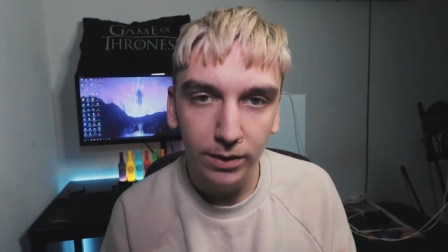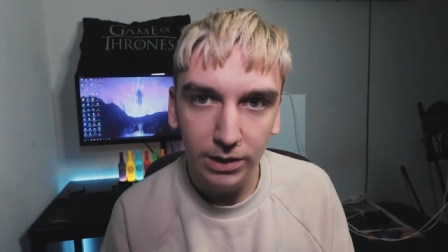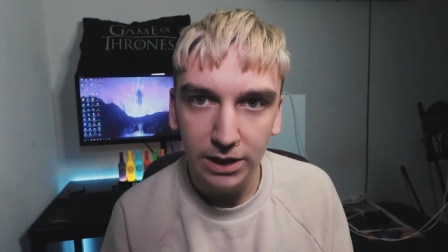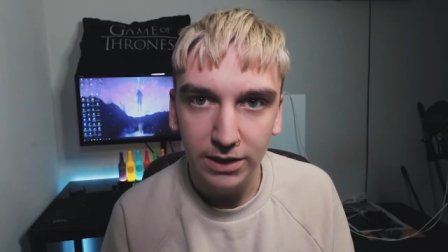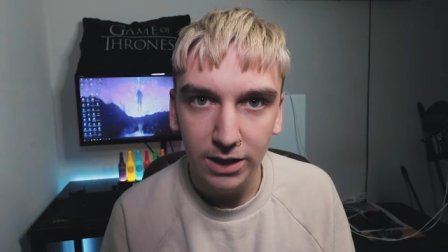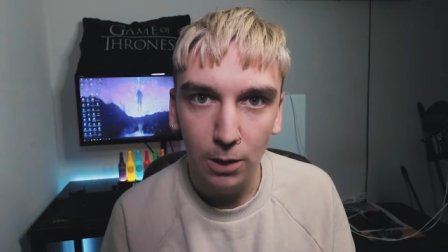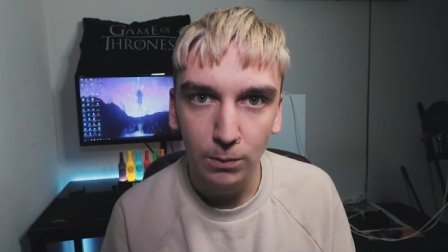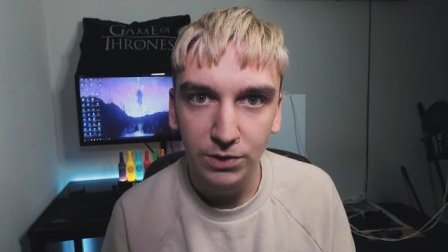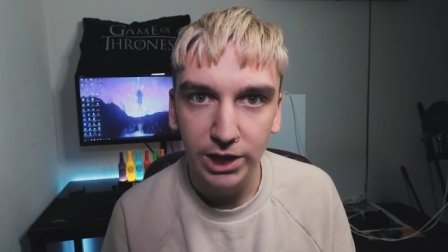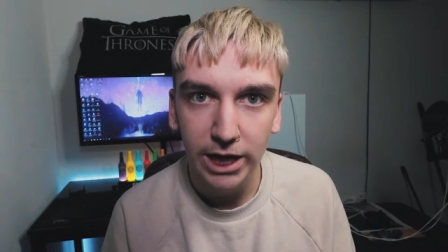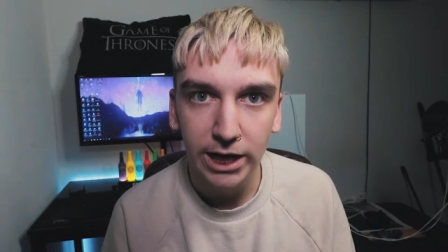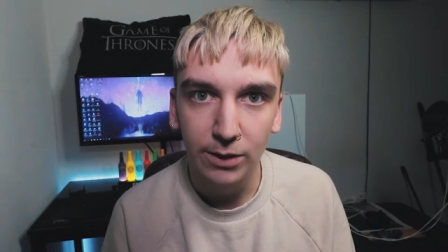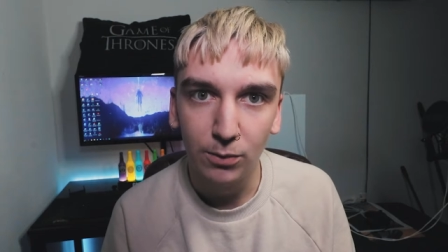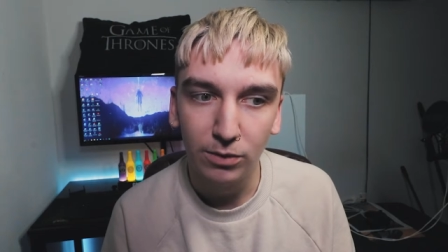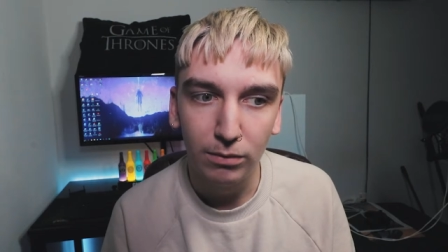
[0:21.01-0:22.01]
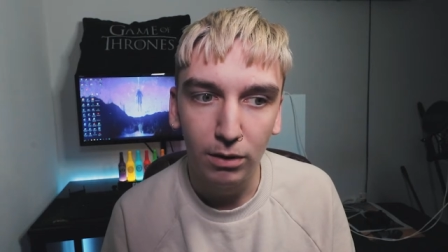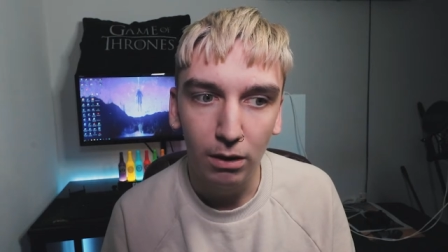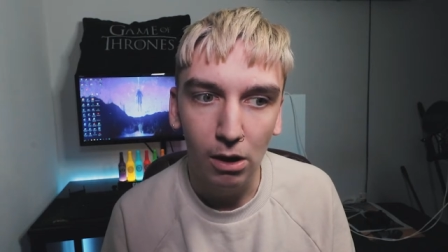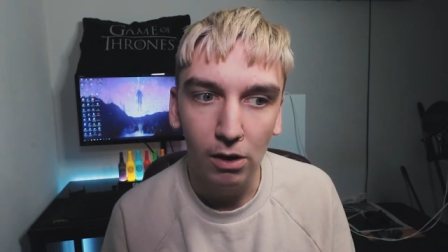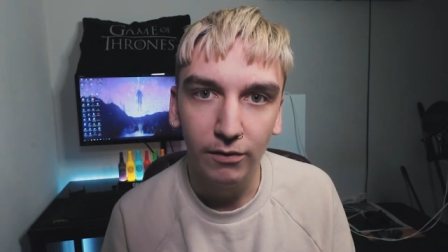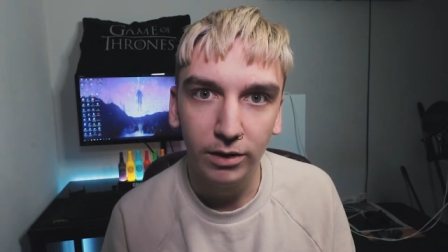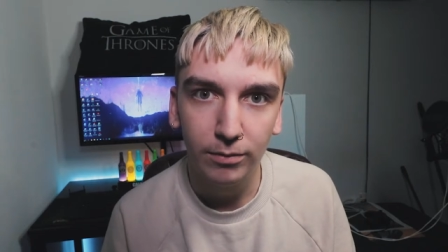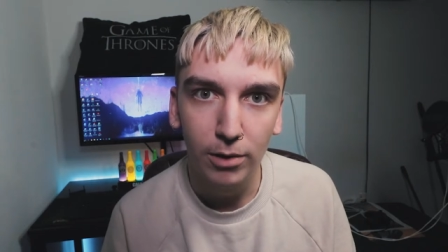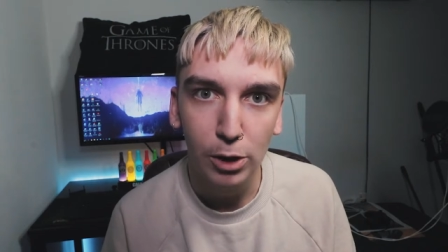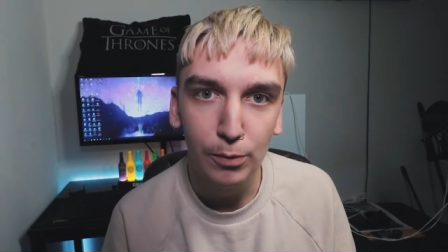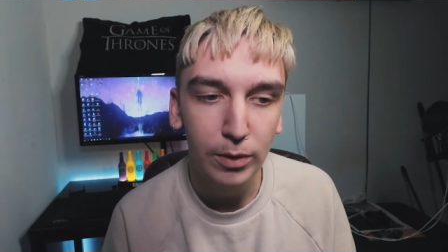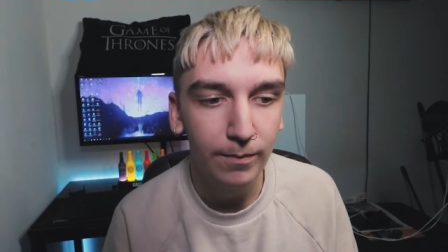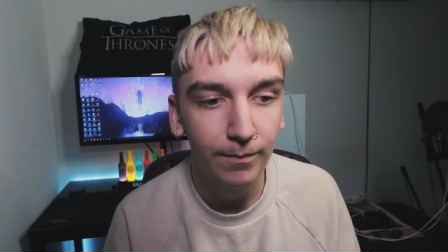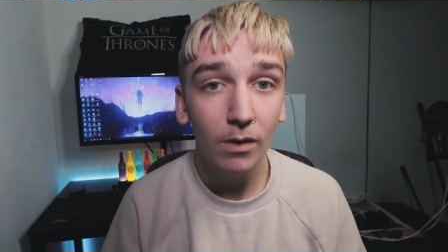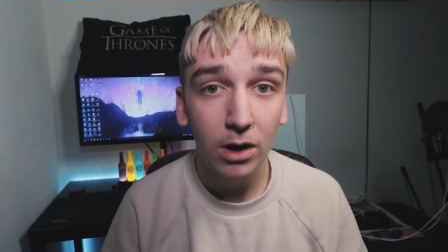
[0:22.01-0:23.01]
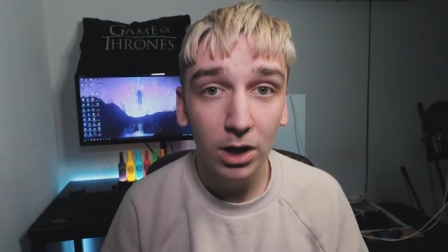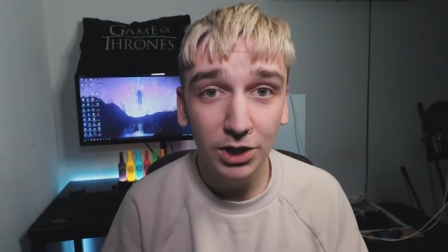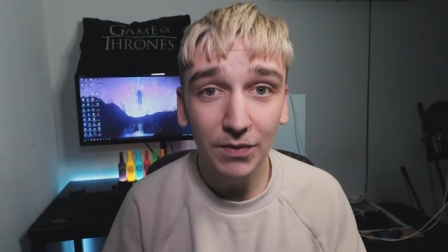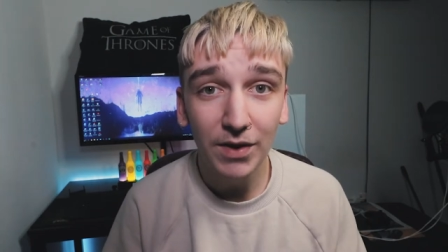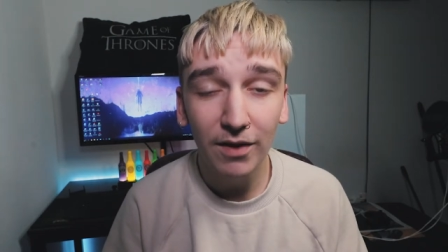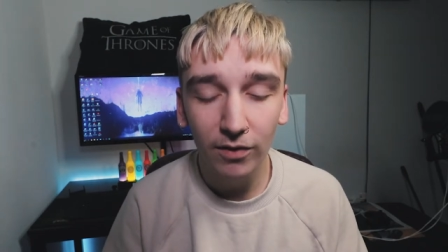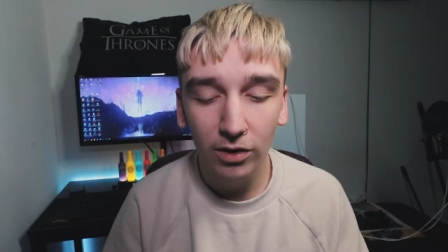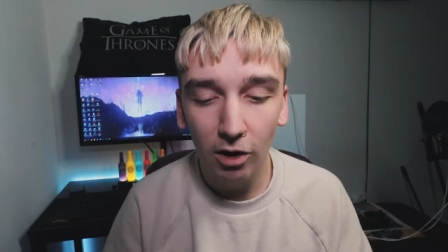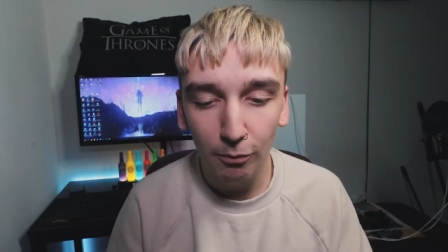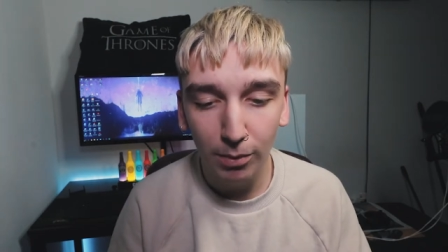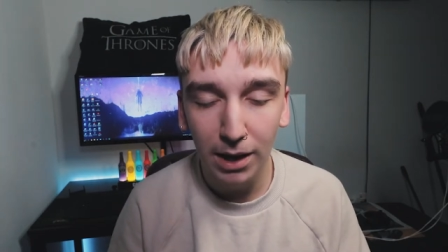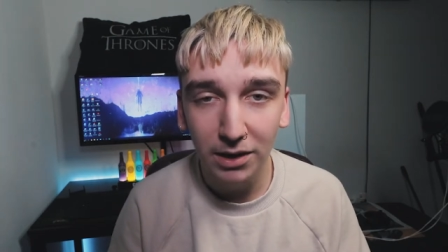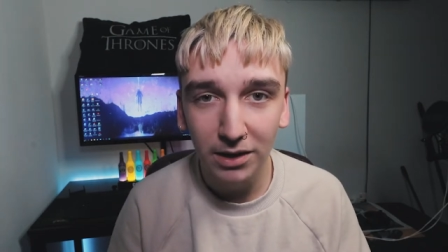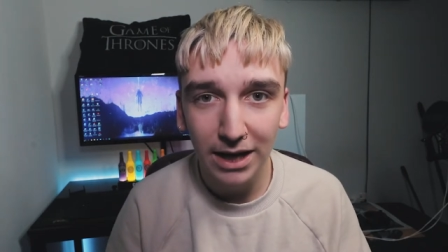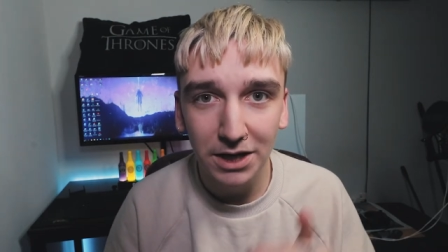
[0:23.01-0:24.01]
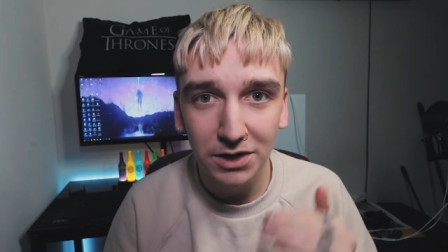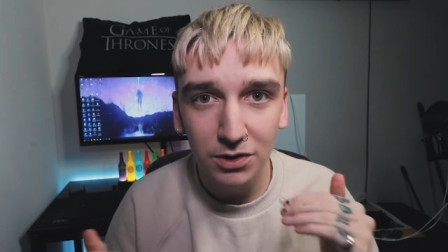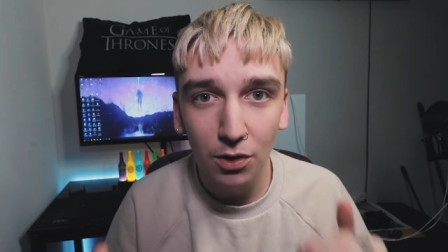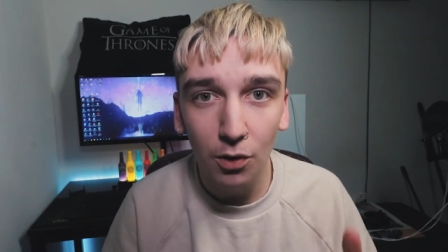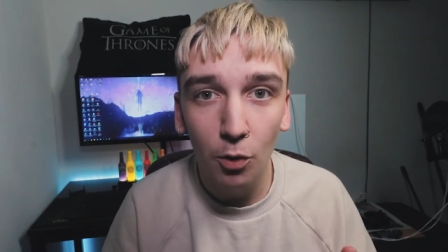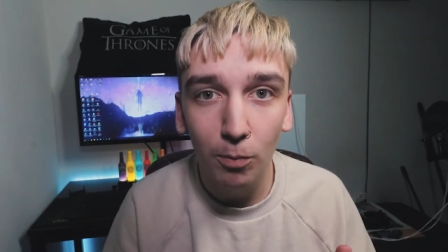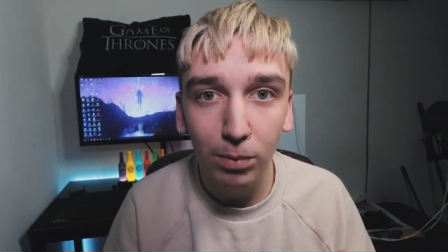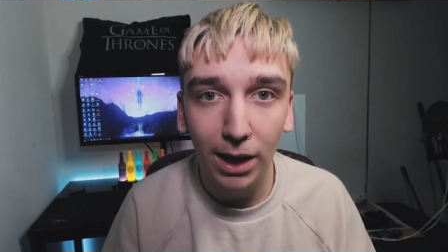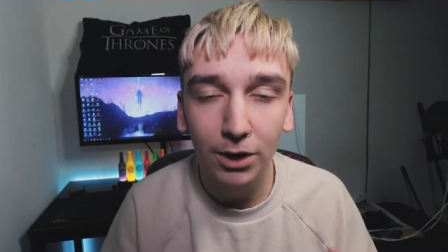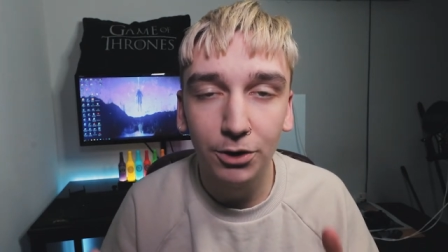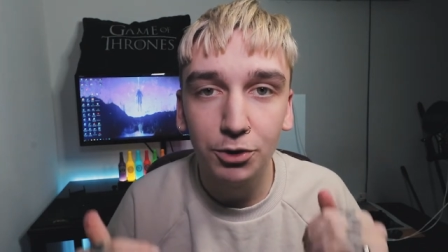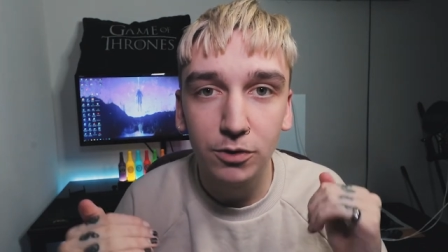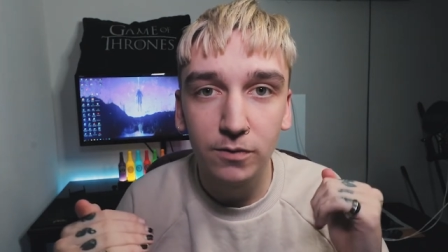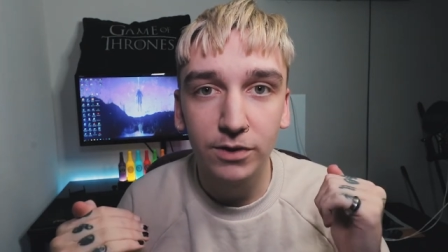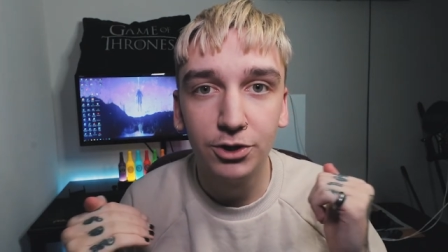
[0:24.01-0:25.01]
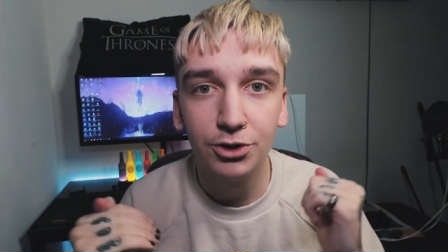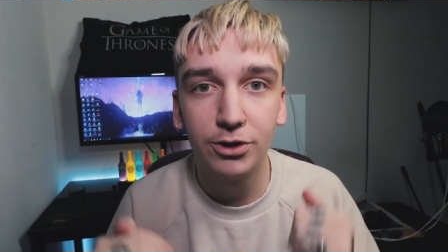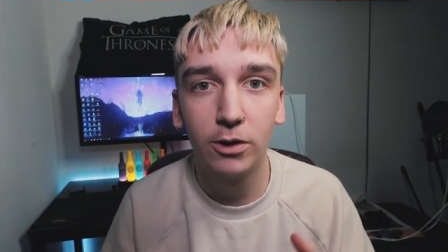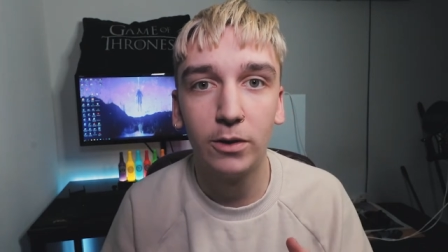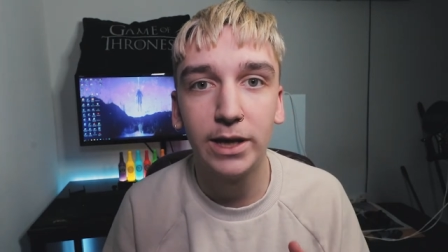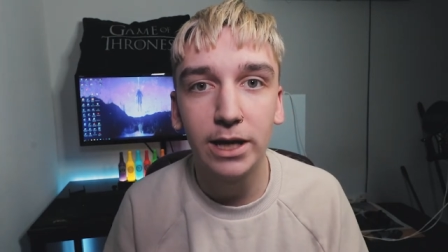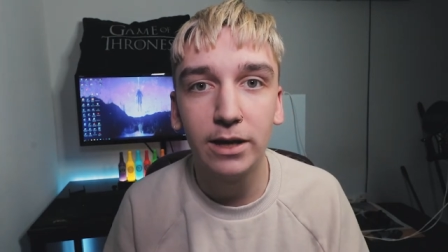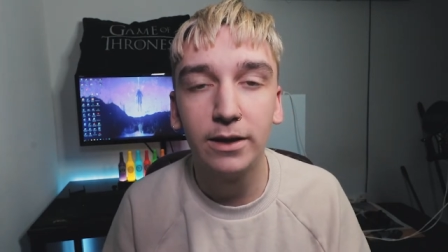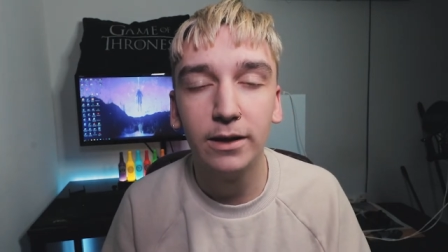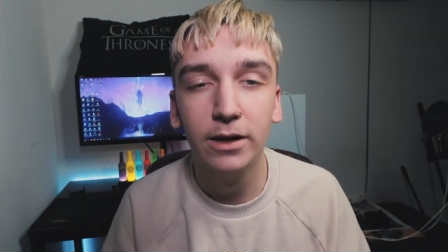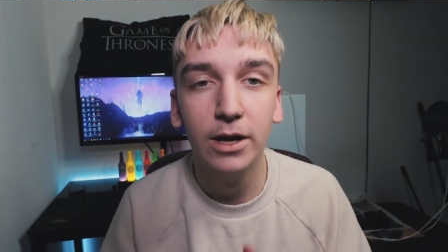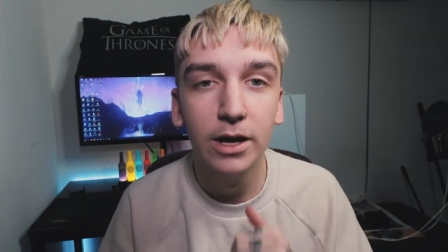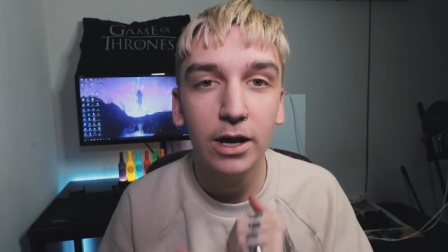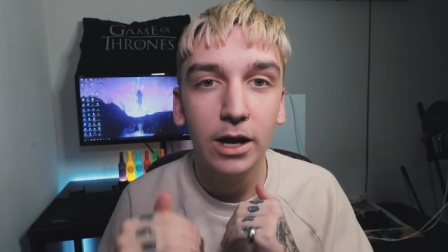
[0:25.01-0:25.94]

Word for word: That's how I'm seeing it with my life at the moment. I generally have a lot of planned and it's not all planned just for this channel either.